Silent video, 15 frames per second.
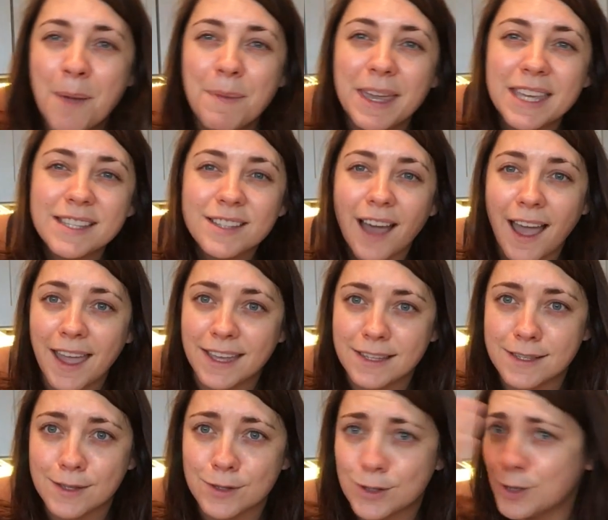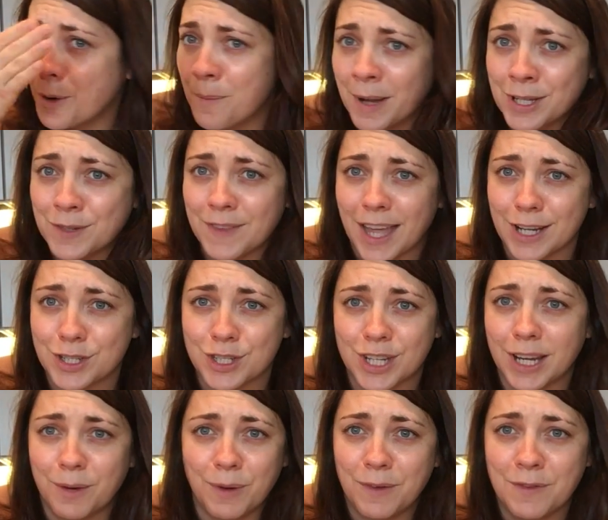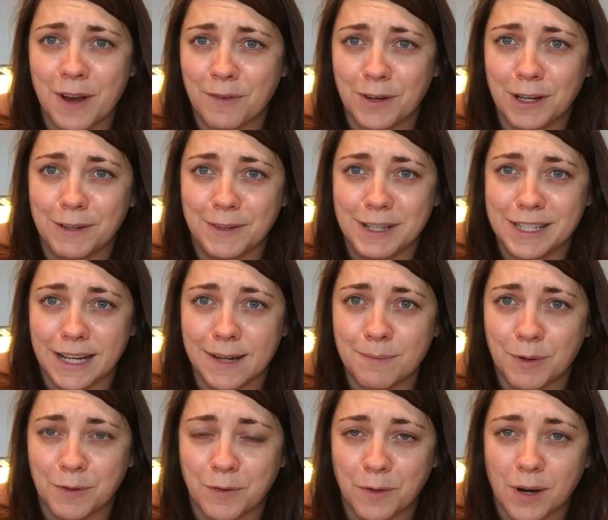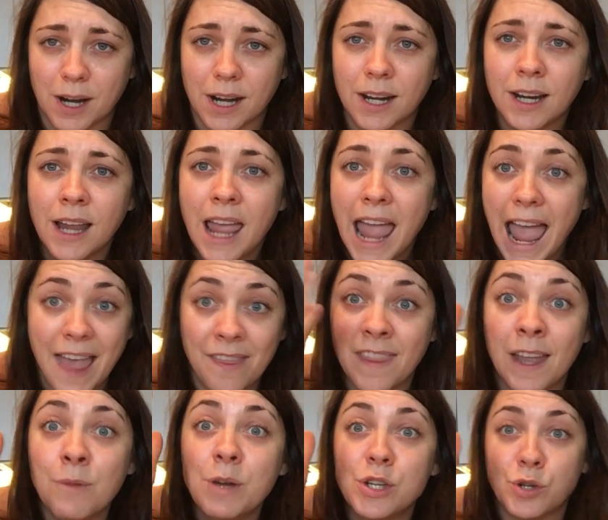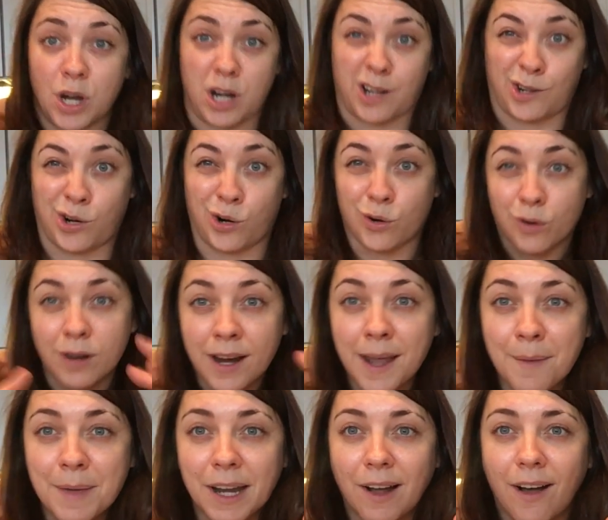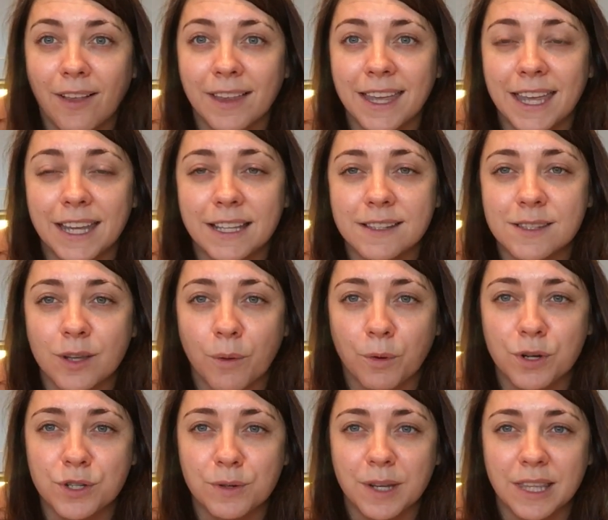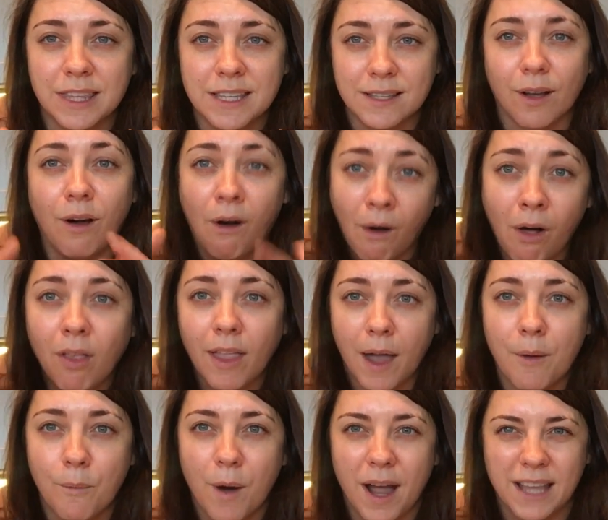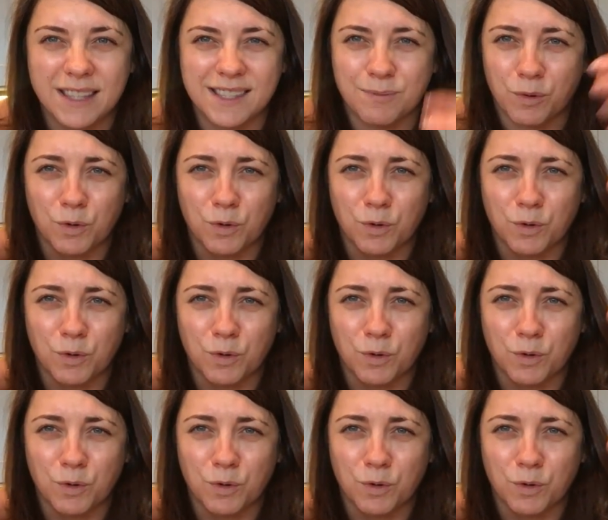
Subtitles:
Because guys, so much of that shit we've never even done before, and then we try to cram it all in, so we're doing this all at once.